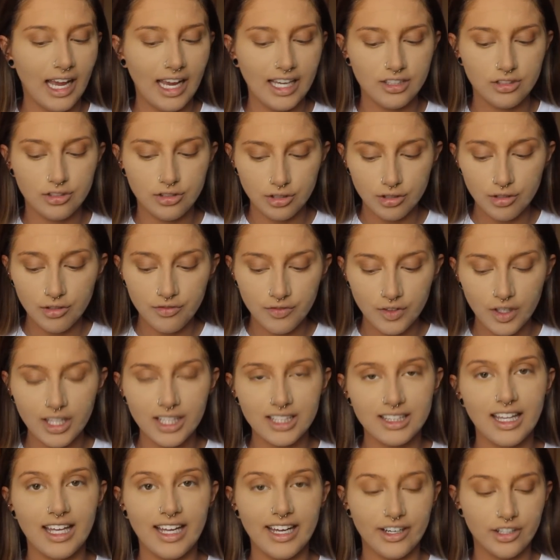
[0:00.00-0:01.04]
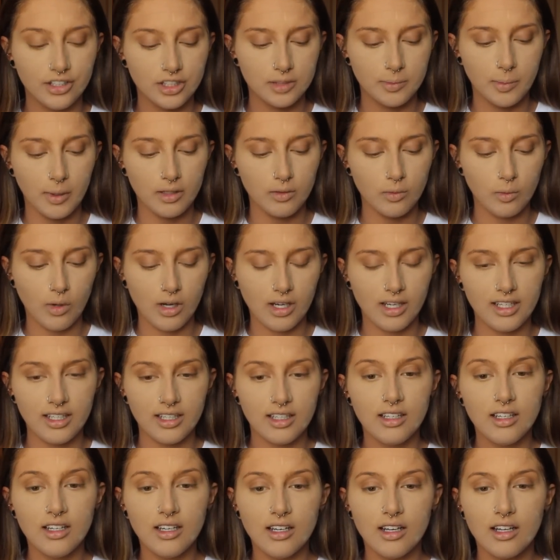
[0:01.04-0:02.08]
I do feel like the Airspun
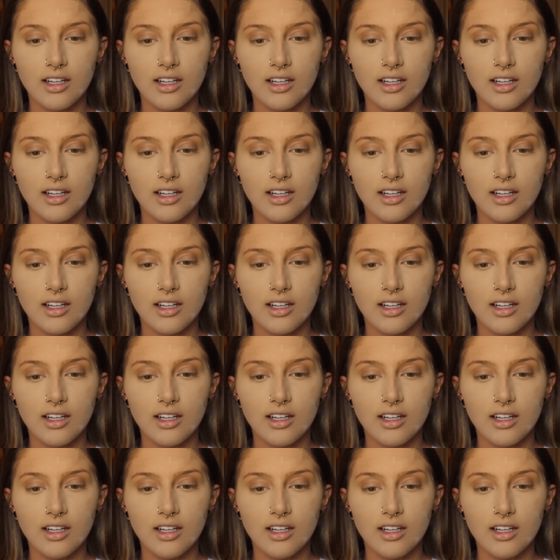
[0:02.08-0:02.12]
one